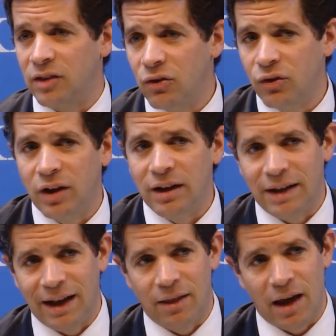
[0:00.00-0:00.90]

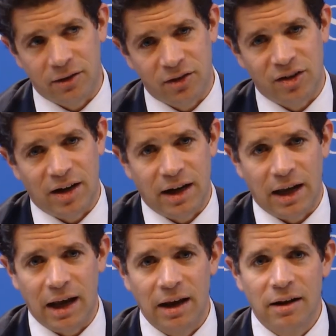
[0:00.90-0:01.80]
Interestingly, in that
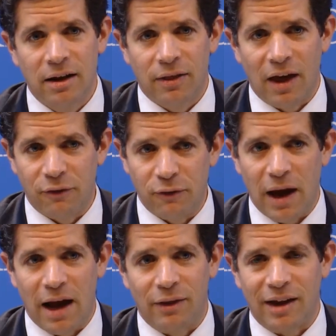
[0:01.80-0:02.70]
study, they
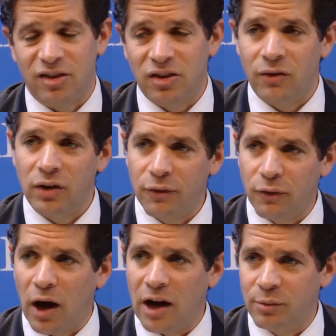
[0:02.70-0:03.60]
found that
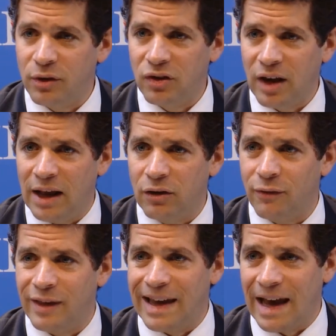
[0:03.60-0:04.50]
75%
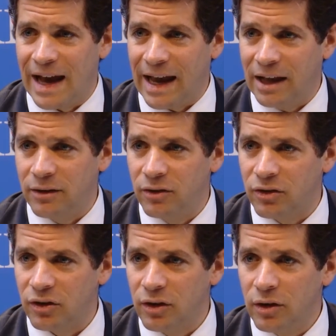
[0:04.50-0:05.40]
of the
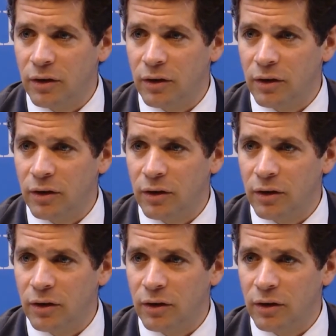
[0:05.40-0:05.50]
gains